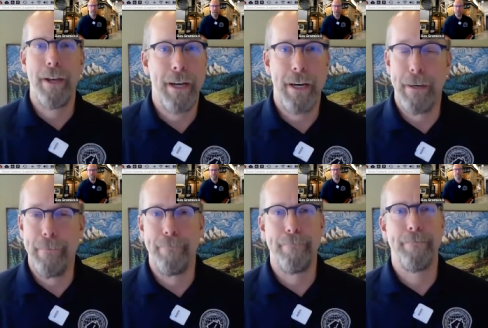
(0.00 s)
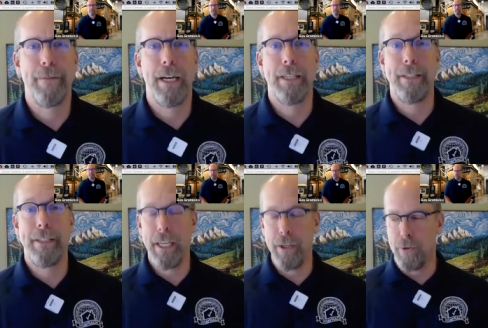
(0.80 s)
um, a
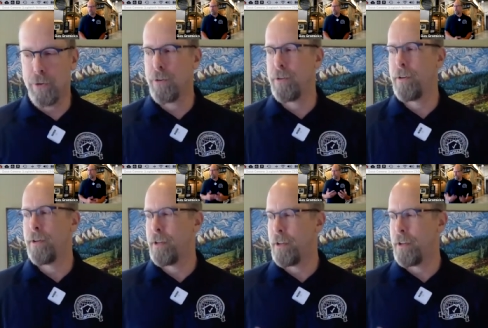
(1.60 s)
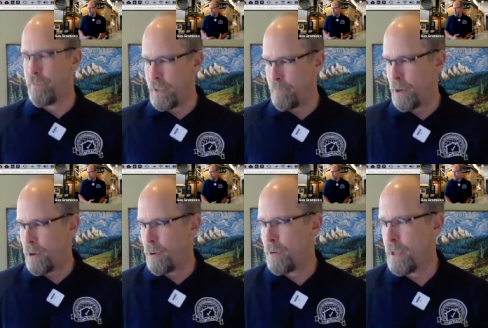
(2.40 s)
single
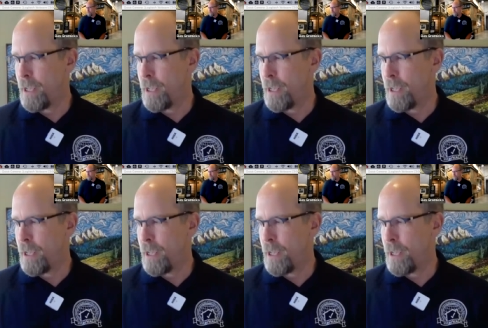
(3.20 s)
female,